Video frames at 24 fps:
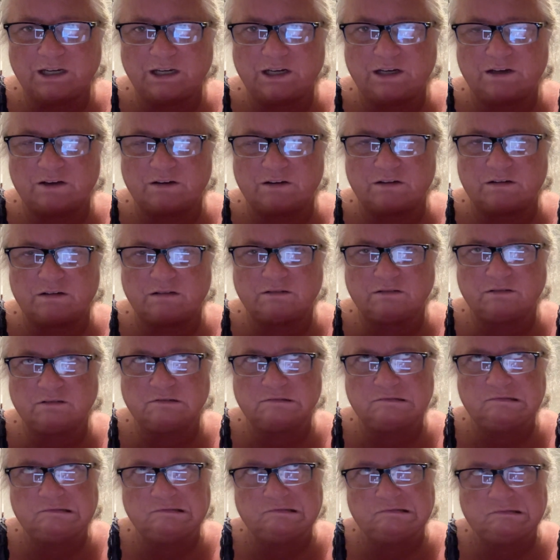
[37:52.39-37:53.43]
here,
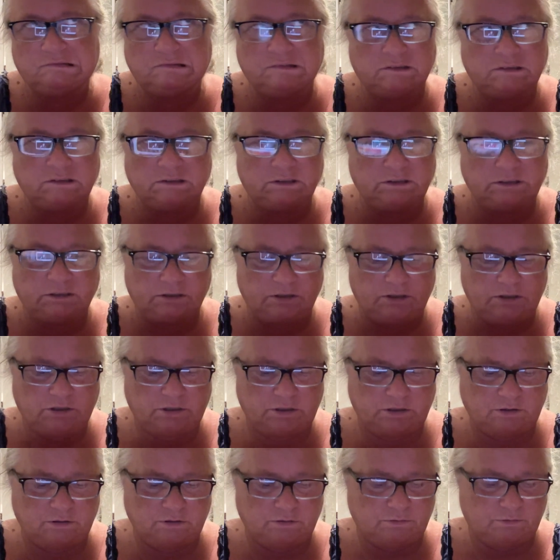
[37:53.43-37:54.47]

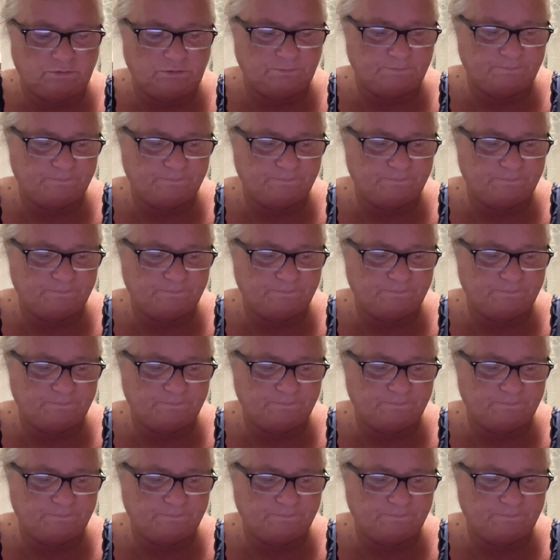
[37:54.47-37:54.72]
so